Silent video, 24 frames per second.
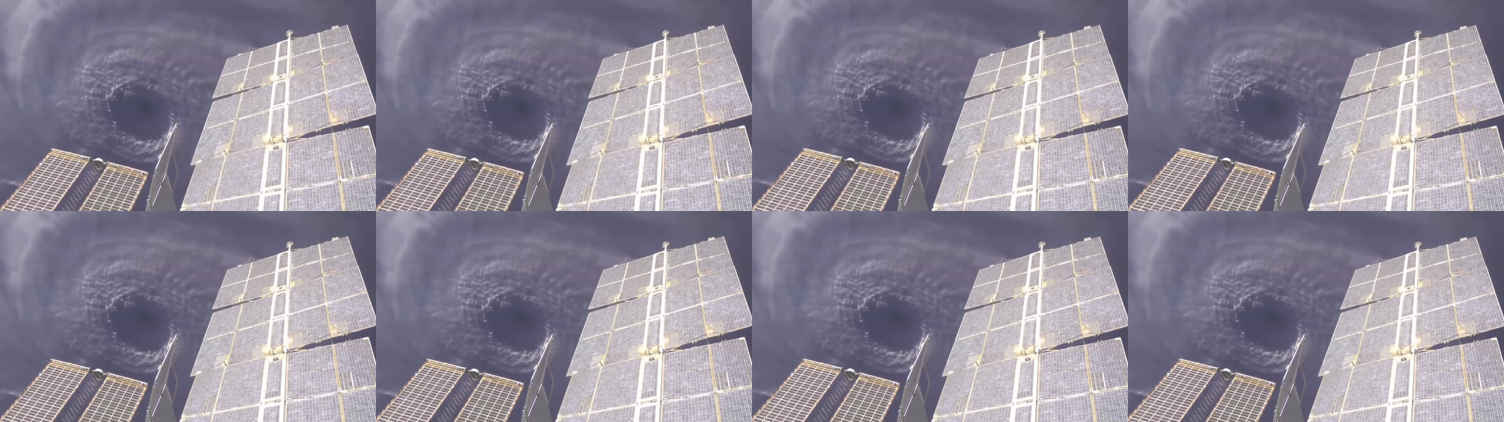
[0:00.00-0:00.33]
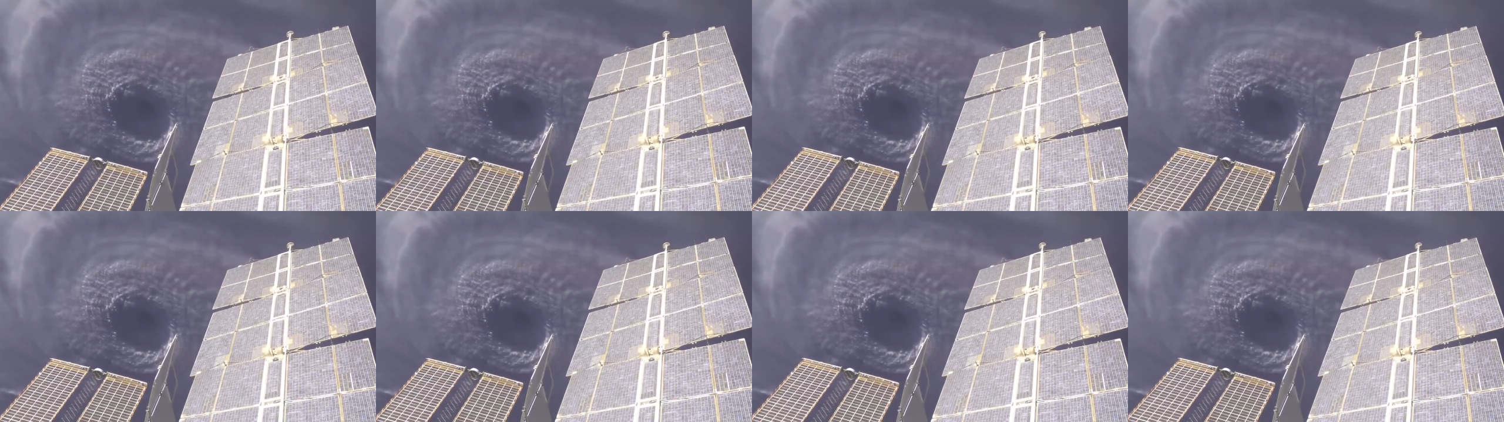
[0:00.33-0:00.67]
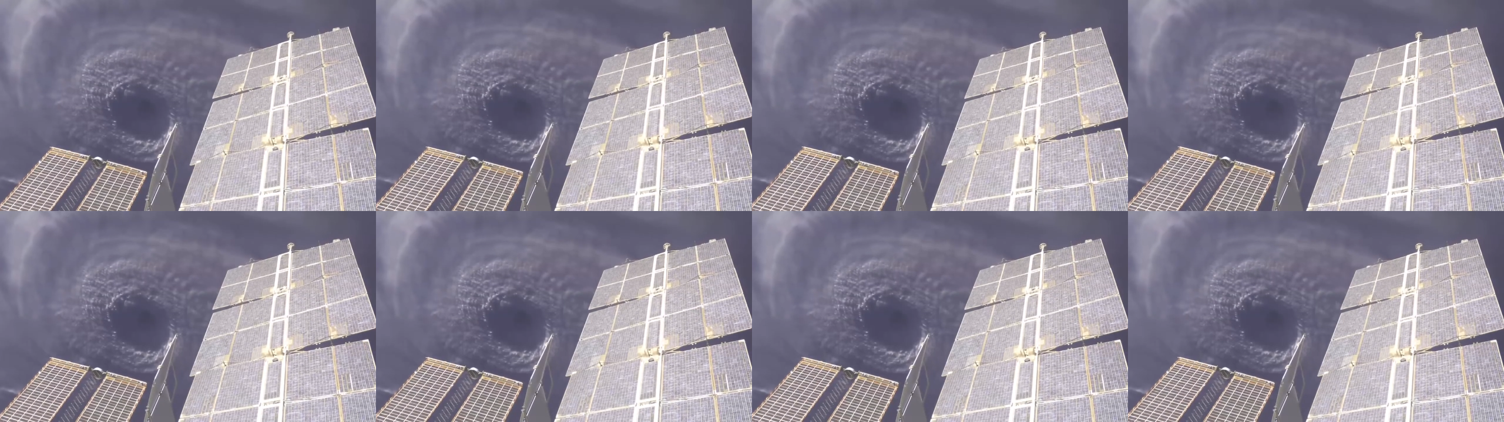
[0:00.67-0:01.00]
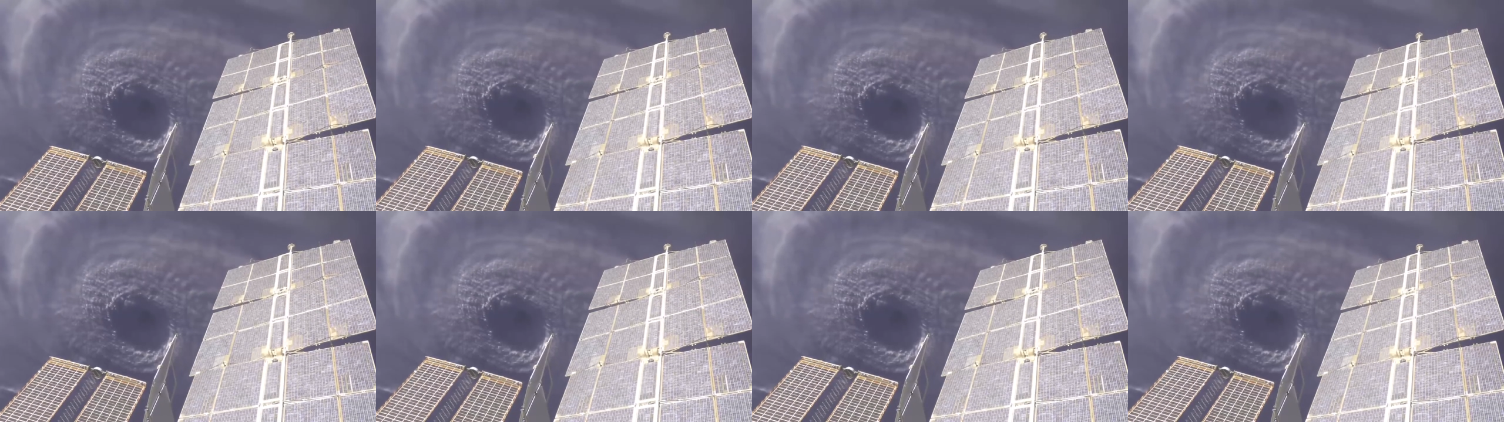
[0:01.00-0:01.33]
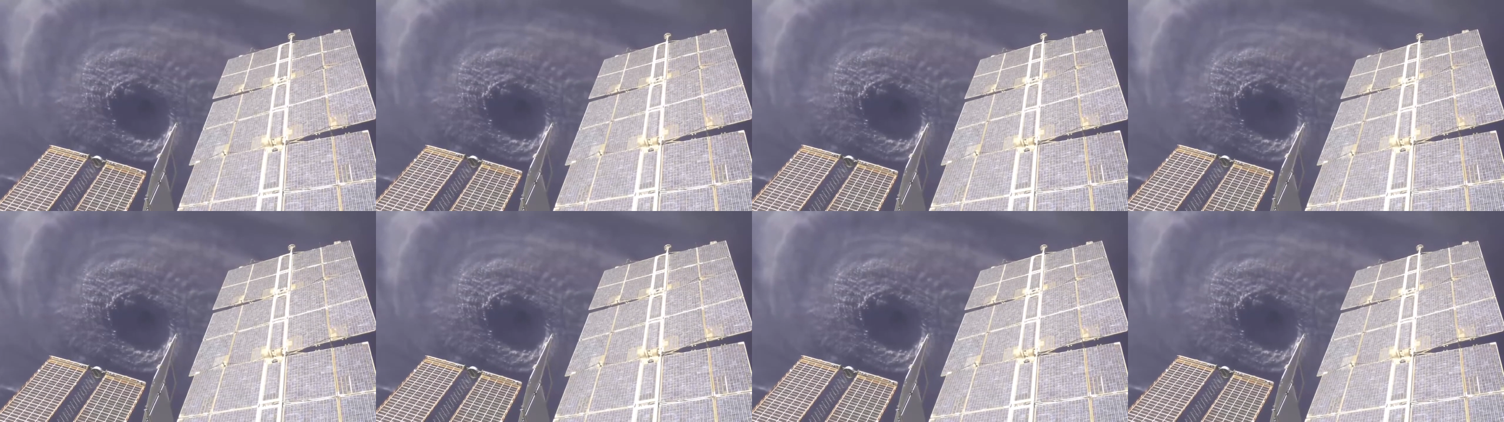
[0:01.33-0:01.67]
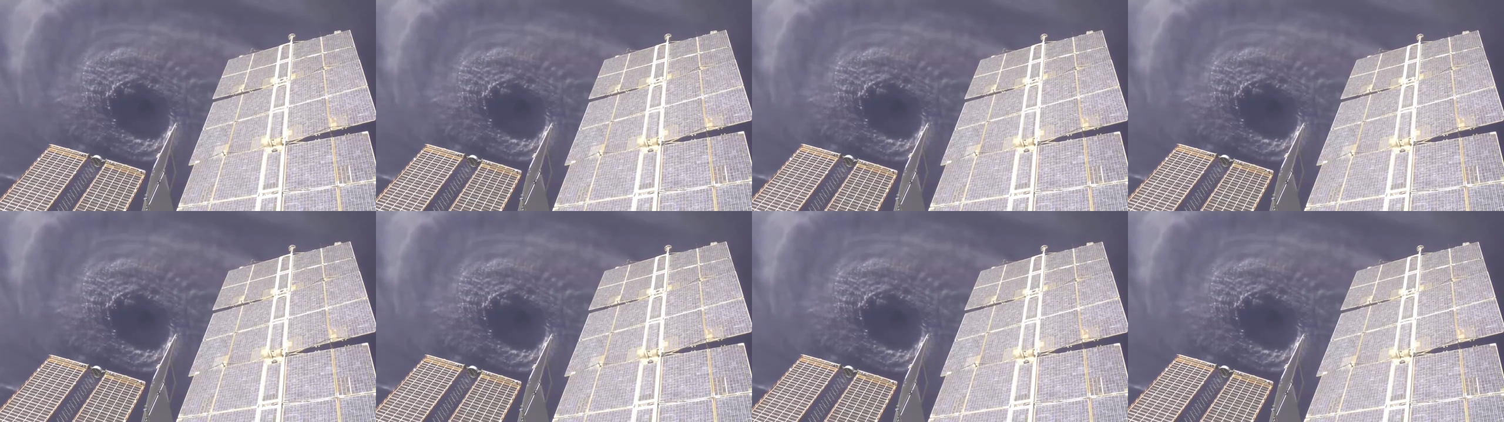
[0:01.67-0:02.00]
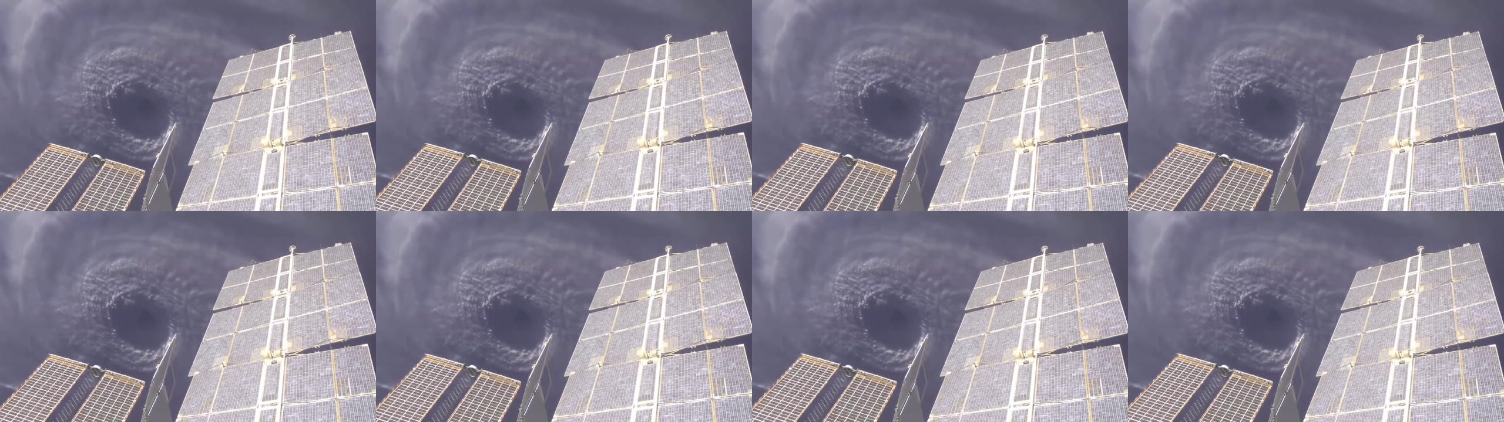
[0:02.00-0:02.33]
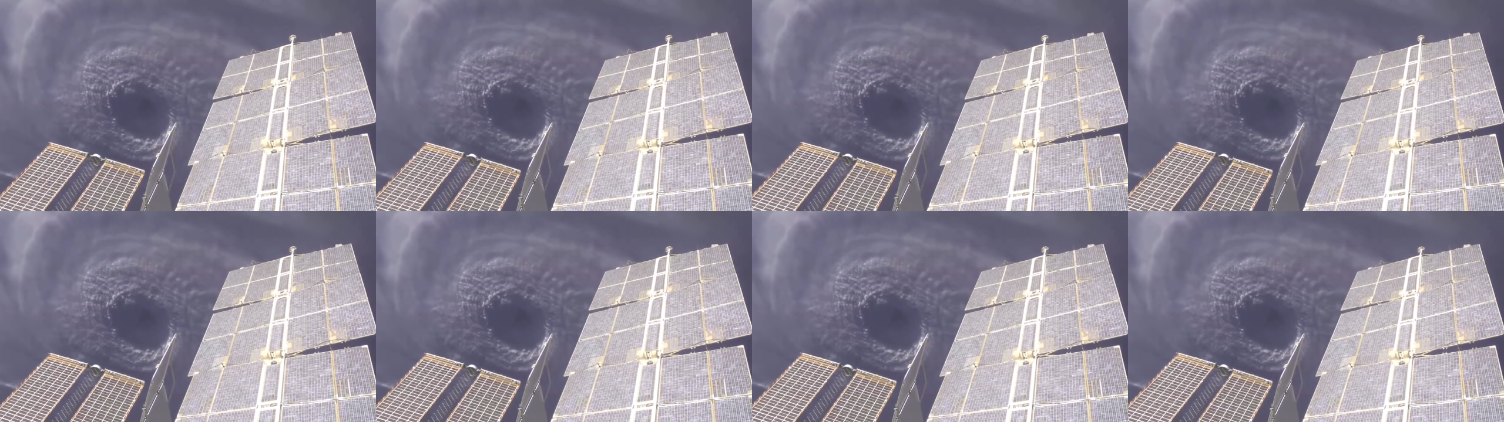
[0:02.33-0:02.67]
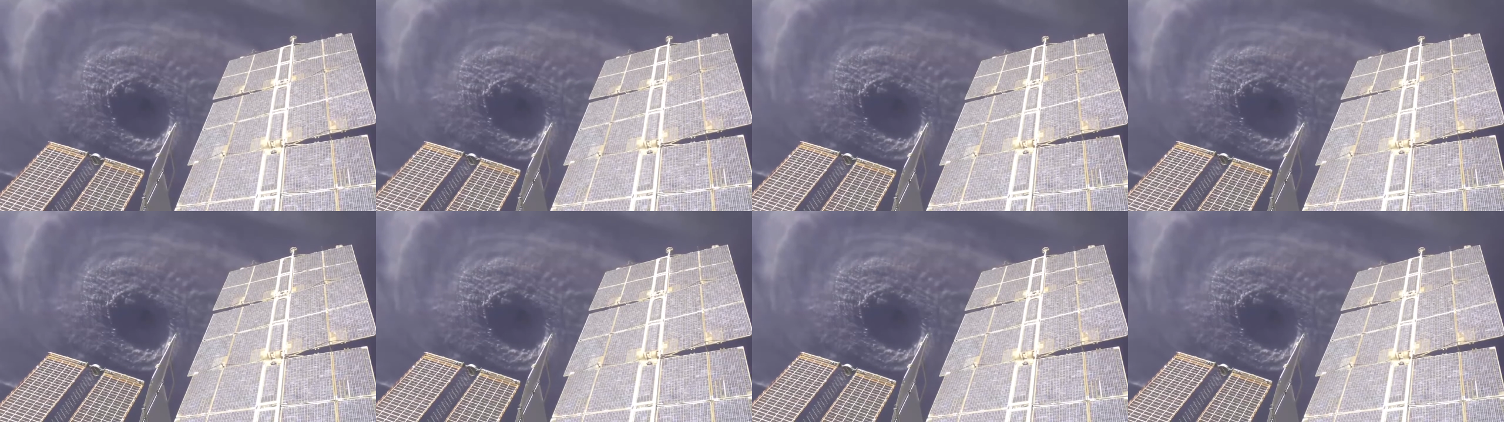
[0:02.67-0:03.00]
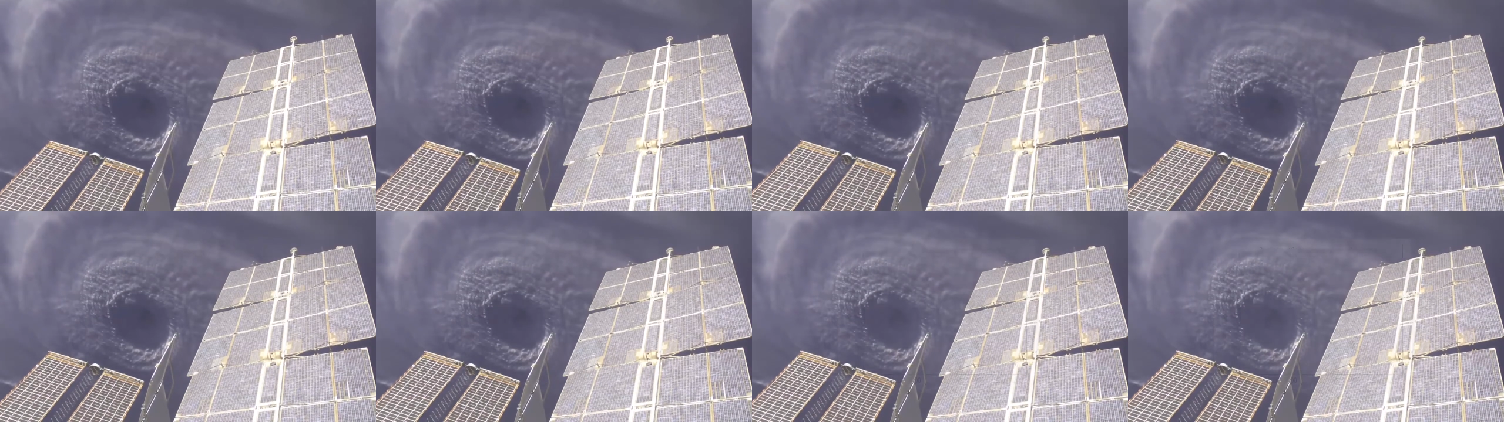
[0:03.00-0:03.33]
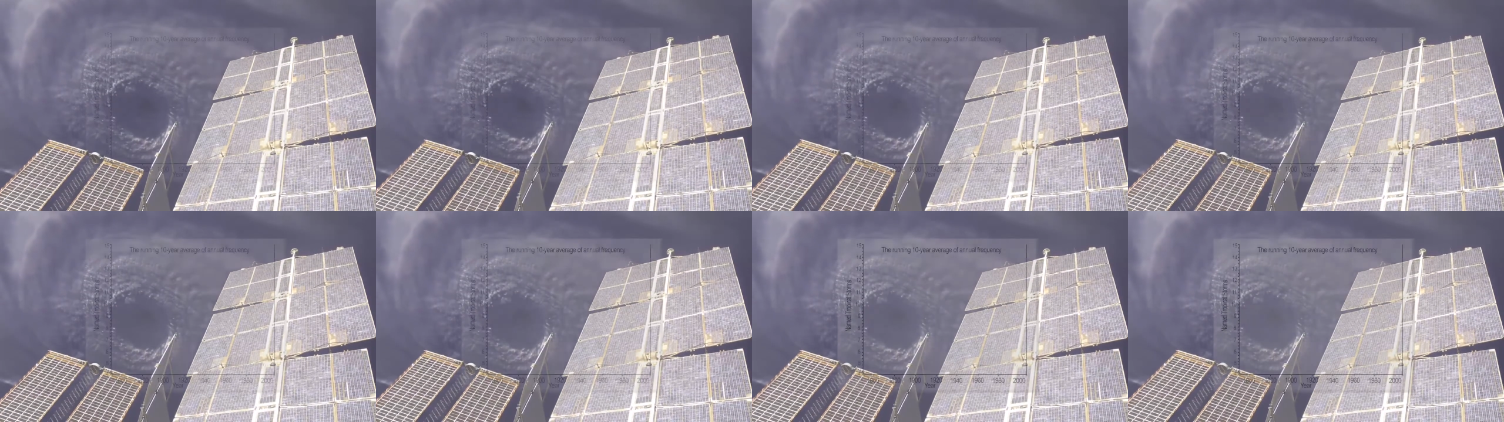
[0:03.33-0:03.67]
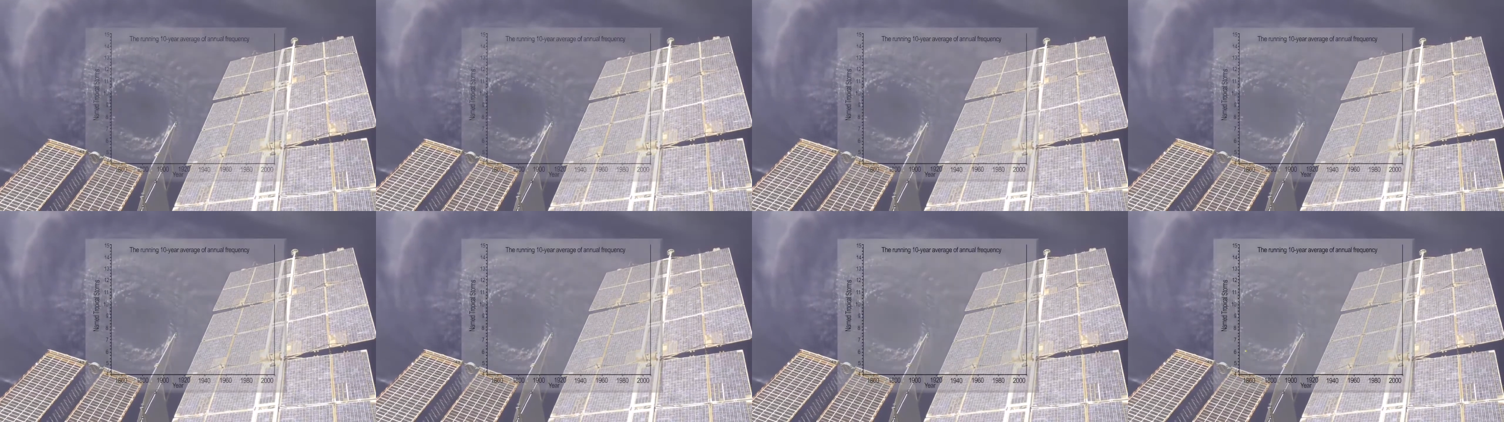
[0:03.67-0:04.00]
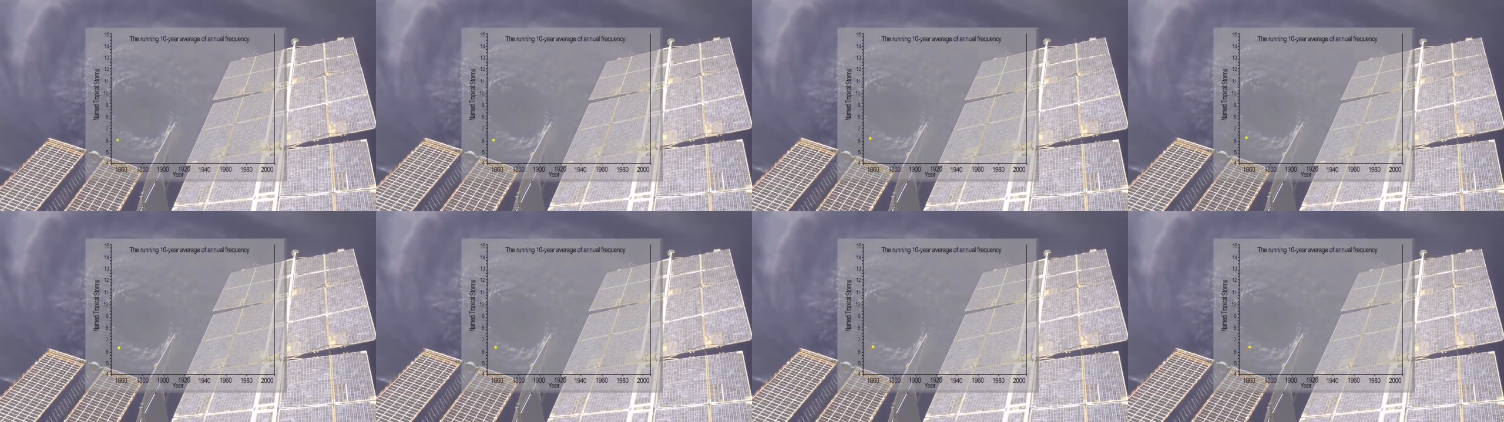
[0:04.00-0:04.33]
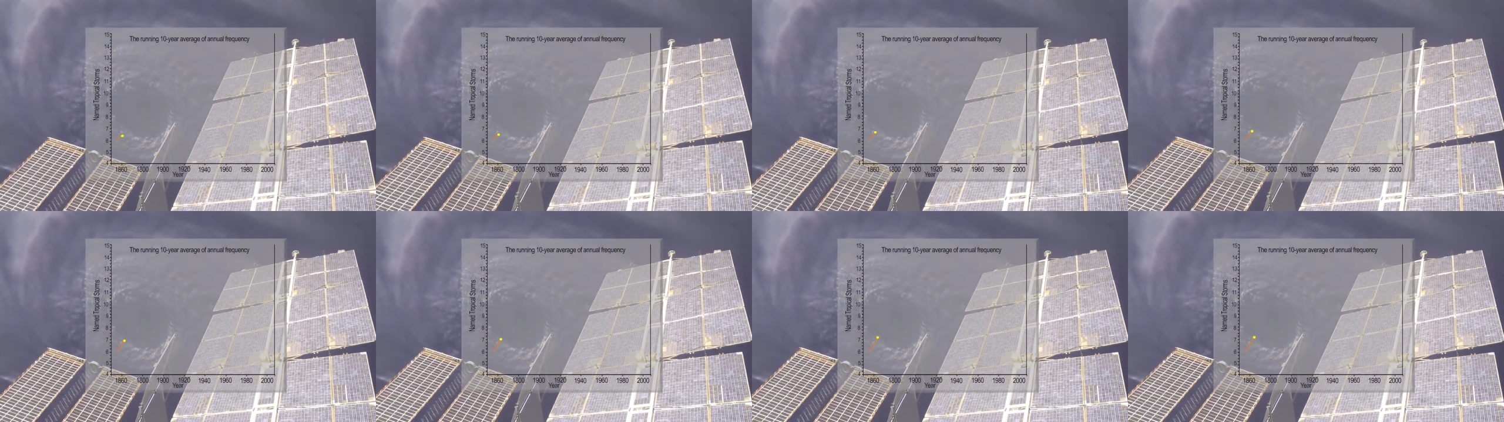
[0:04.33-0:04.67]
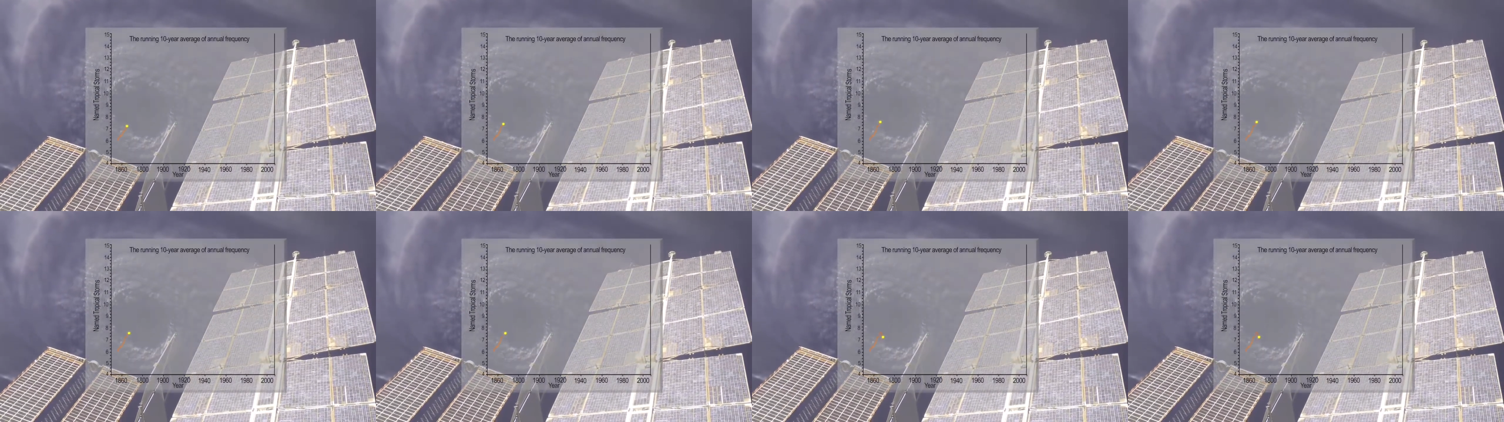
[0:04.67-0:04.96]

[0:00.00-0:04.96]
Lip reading: [unreadable: no face in view]